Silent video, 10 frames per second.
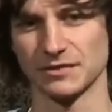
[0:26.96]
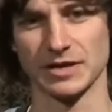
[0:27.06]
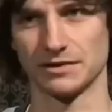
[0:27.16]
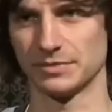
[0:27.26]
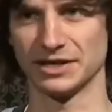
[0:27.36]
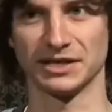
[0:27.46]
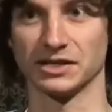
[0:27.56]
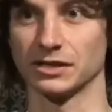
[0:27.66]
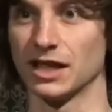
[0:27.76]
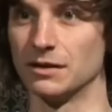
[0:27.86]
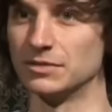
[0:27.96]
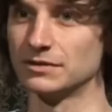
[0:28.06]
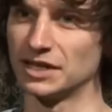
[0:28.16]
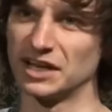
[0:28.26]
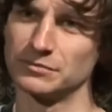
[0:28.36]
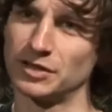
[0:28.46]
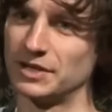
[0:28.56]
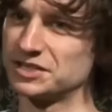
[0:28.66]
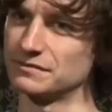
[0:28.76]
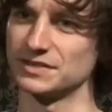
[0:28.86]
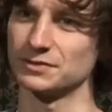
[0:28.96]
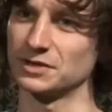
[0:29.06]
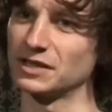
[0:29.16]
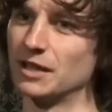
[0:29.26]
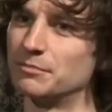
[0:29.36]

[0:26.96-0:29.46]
and announced that there would be no more new music.